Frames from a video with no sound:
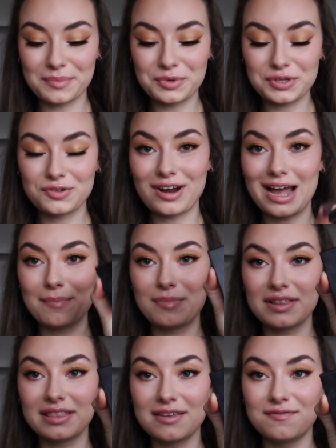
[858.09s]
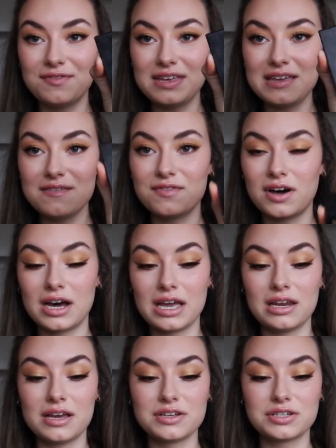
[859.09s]
I'm gonna grab the Vive
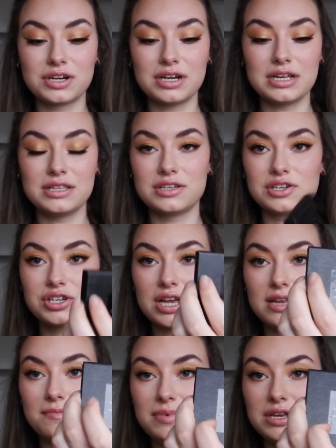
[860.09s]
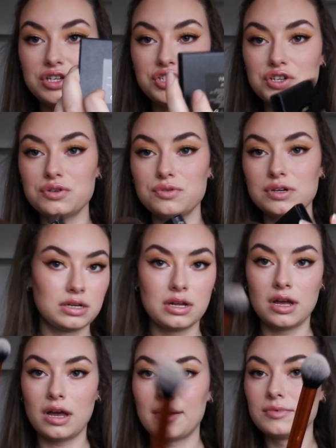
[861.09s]
highlighter in the shade Bijou.
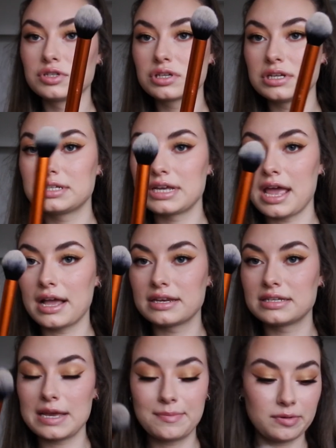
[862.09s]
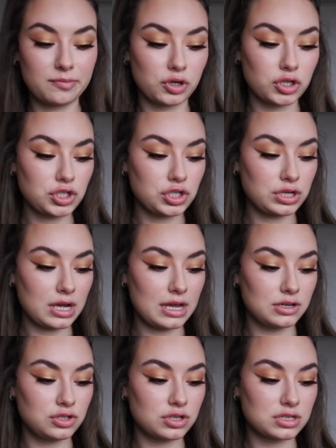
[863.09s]
I'm just gonna take a taper brush
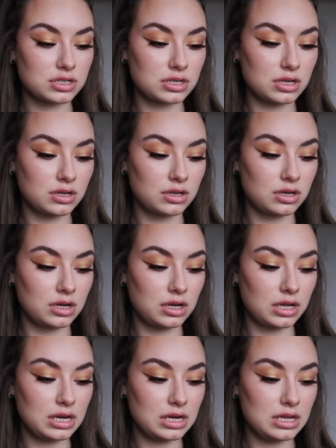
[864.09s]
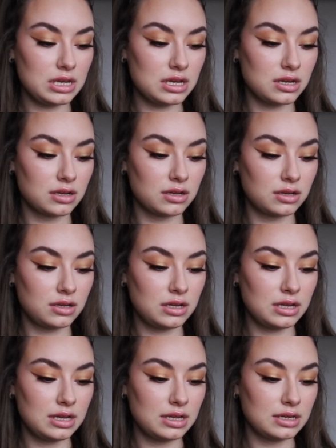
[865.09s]
and just lightly
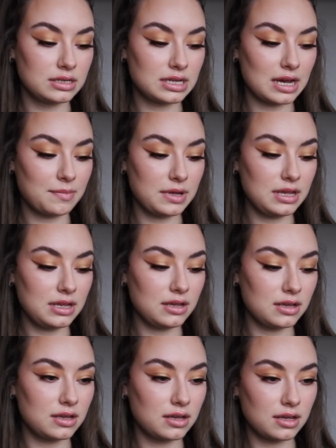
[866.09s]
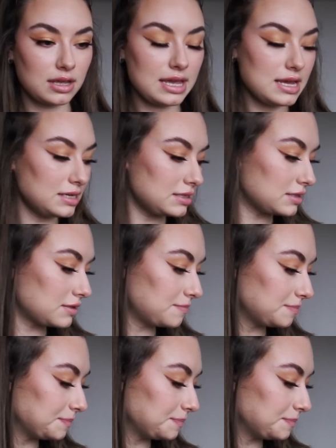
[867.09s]
tapping it.